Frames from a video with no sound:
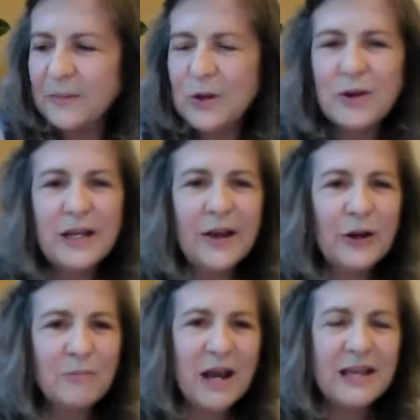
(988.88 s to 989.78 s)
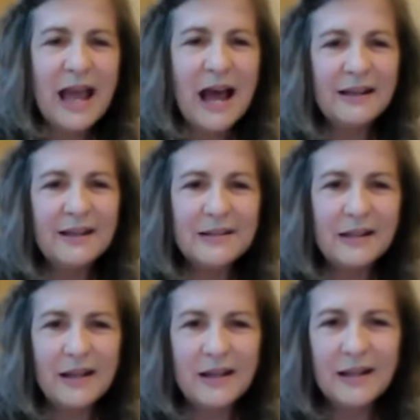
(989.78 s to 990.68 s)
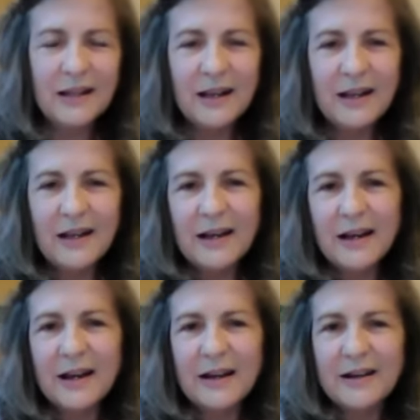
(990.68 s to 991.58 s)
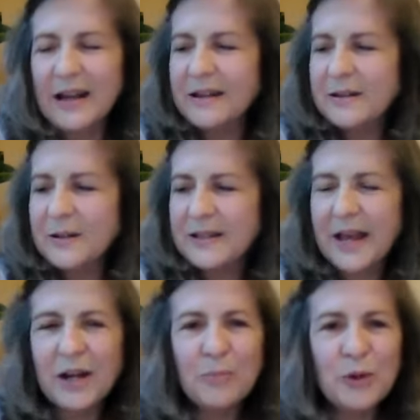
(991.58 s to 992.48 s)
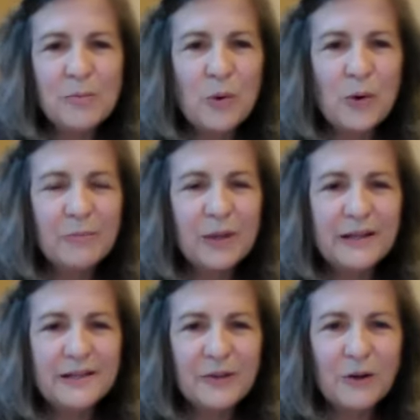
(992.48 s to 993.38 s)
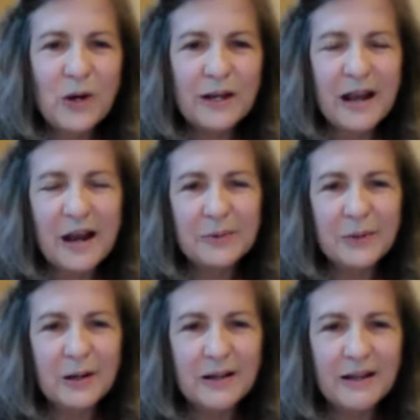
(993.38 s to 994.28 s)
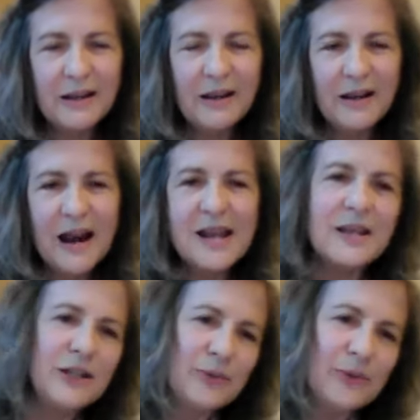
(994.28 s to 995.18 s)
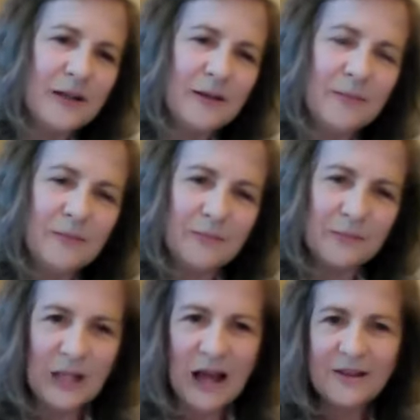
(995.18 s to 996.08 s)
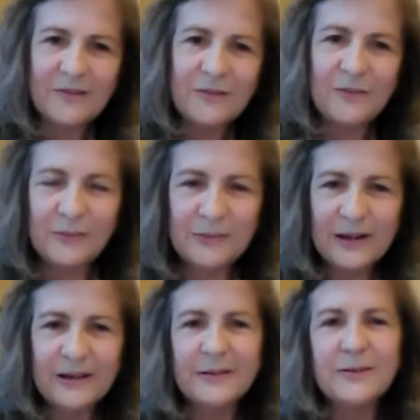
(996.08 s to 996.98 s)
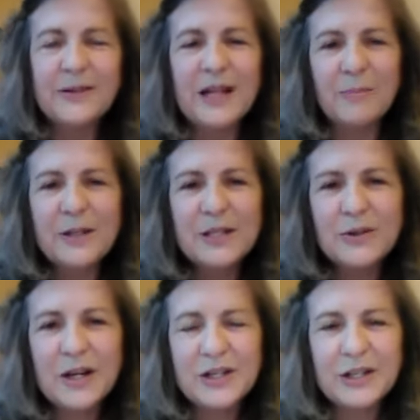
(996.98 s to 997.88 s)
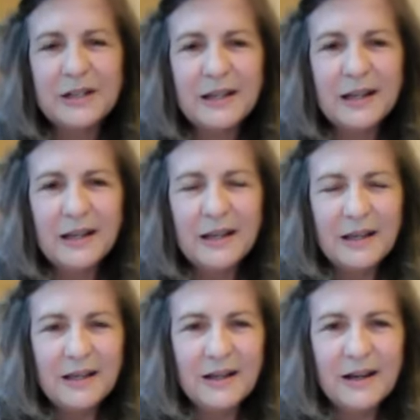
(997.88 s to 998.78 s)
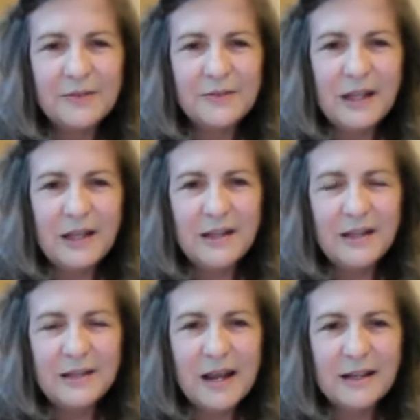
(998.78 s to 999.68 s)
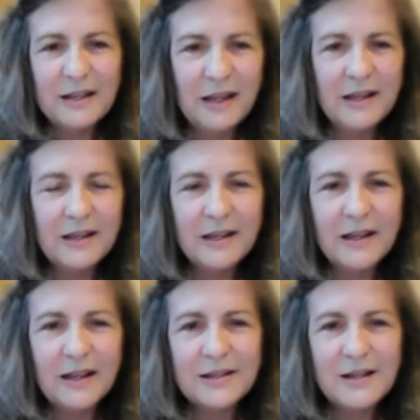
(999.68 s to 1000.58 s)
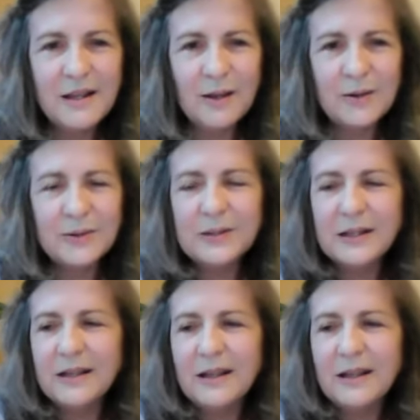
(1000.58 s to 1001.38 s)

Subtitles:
you could get on my Calendly and set up an appointment for 1 hour. I can do a live demonstration of the technique to you,